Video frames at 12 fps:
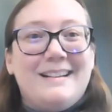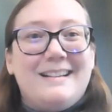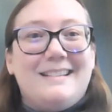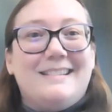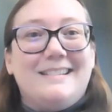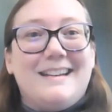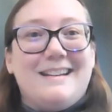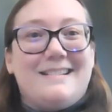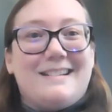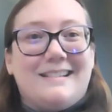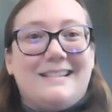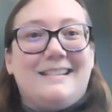and see
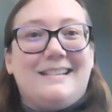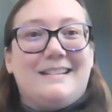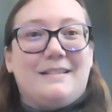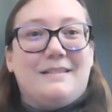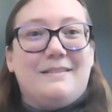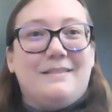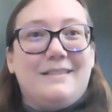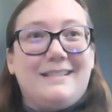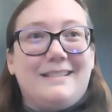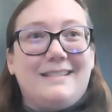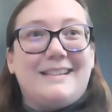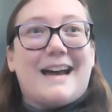just
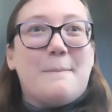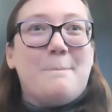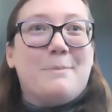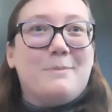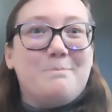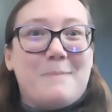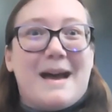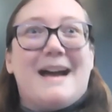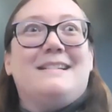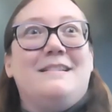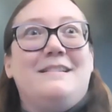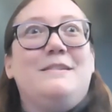that
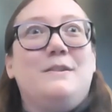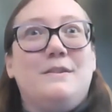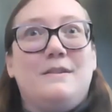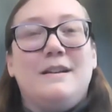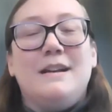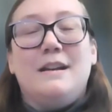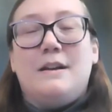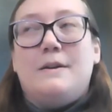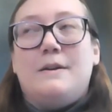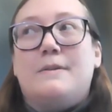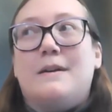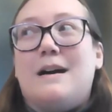magnitude, you
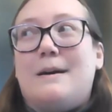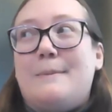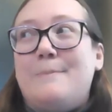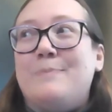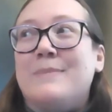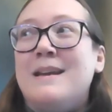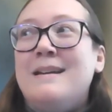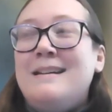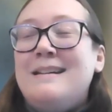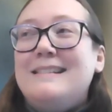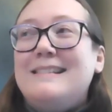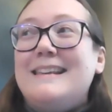know?
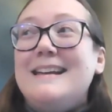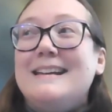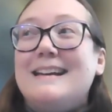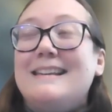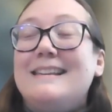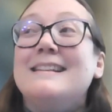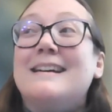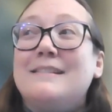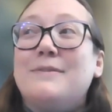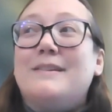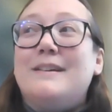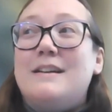So I think
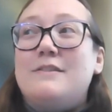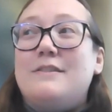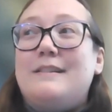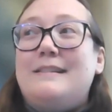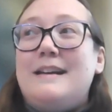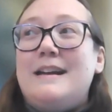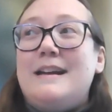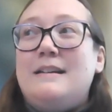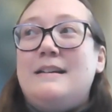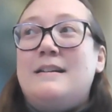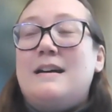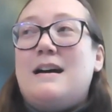that's really
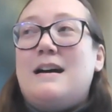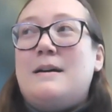interesting.